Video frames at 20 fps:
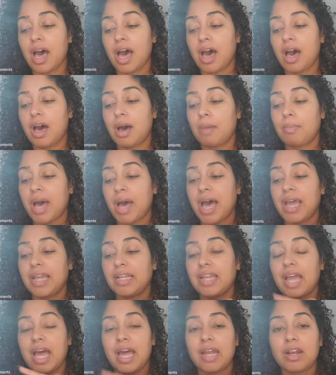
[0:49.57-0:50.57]
um, I
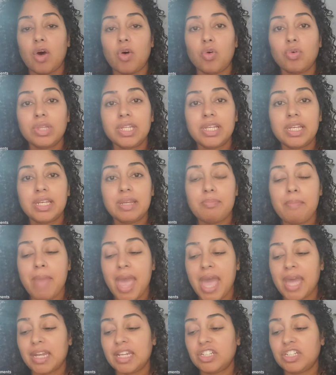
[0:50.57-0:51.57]
not only
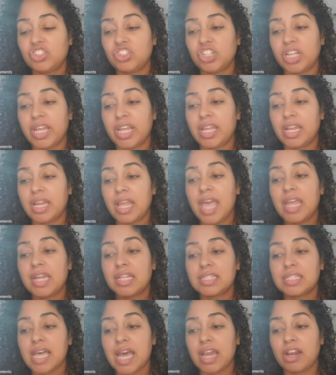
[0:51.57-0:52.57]
manage a, an
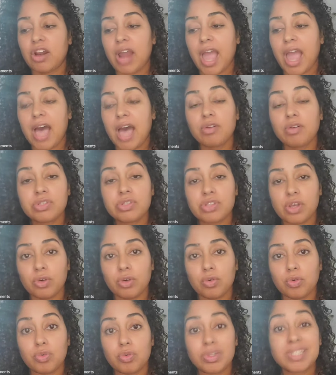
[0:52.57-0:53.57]
entire
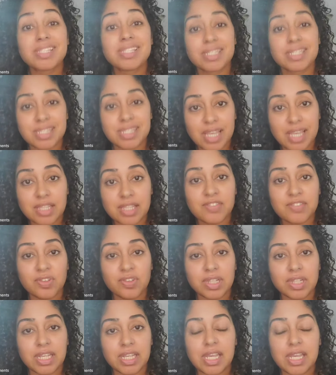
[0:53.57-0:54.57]
household
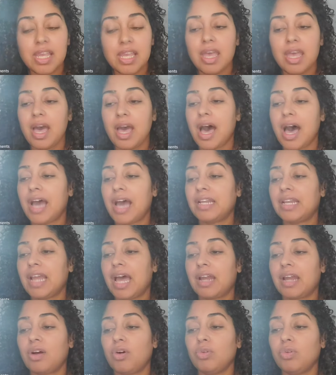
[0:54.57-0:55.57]
successfully, I
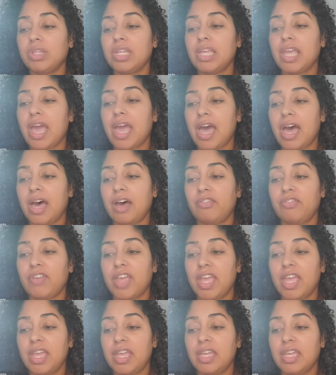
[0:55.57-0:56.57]
not only have
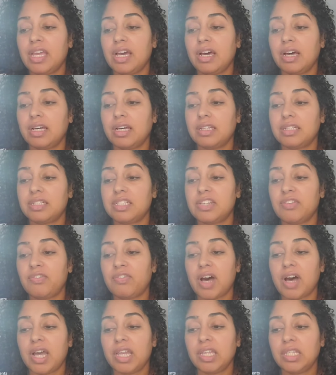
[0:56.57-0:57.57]
a uh,
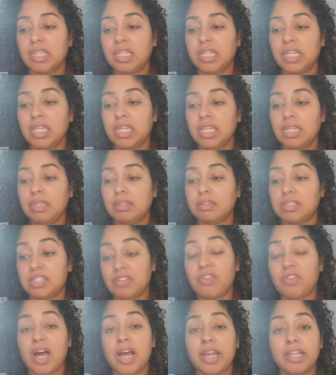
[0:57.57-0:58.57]
divinely
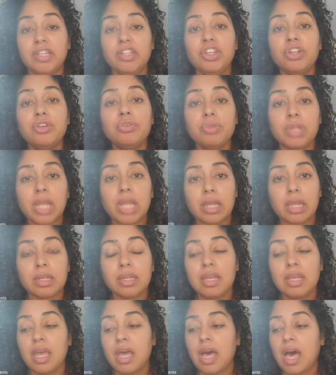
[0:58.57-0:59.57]
divine
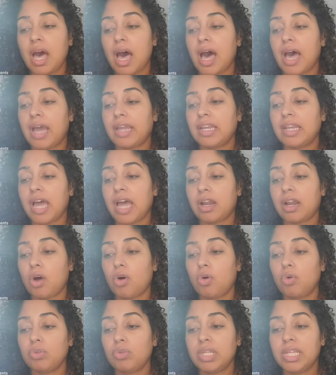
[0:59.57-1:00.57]
union, I not
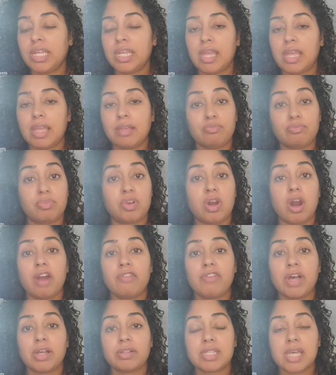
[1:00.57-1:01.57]
only
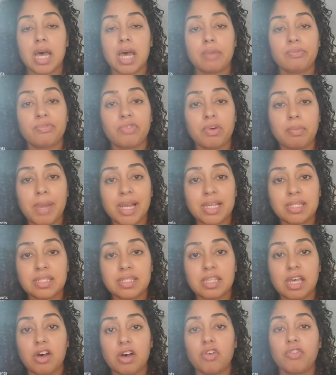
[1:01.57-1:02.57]
carve out time for
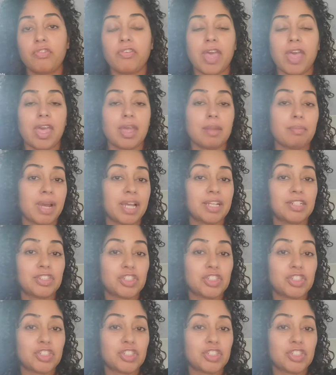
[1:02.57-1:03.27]
myself and my